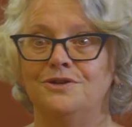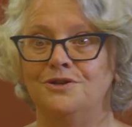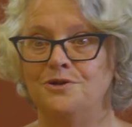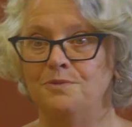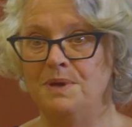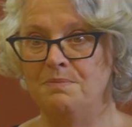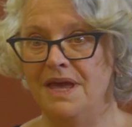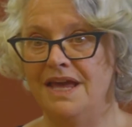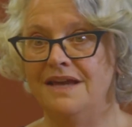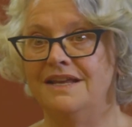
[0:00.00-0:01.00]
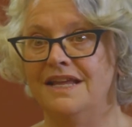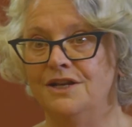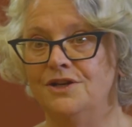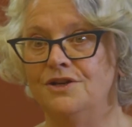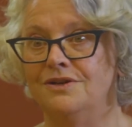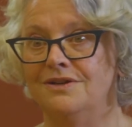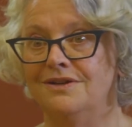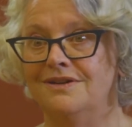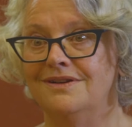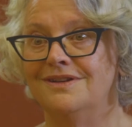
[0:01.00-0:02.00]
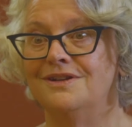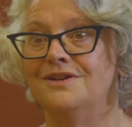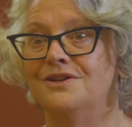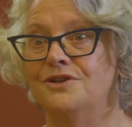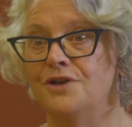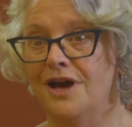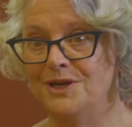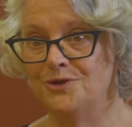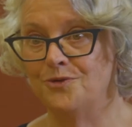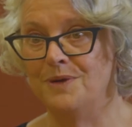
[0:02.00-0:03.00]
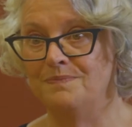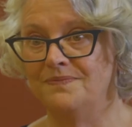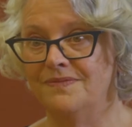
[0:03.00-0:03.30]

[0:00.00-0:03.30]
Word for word: to be made into ice cream.